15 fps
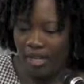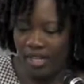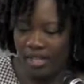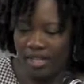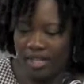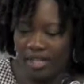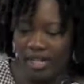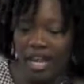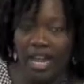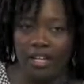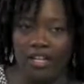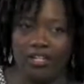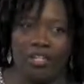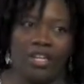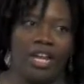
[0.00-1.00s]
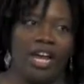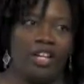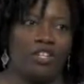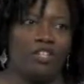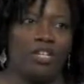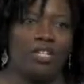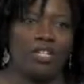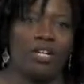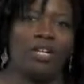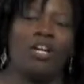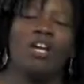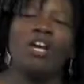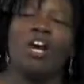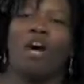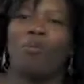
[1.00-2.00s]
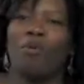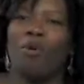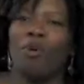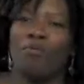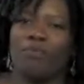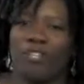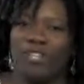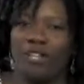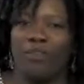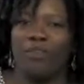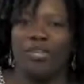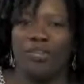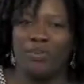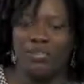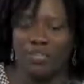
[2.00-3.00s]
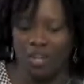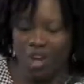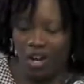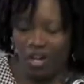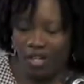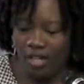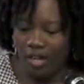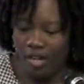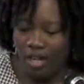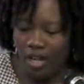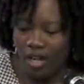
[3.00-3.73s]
And this is an elegy. An elegy is a poem for someone who's gone,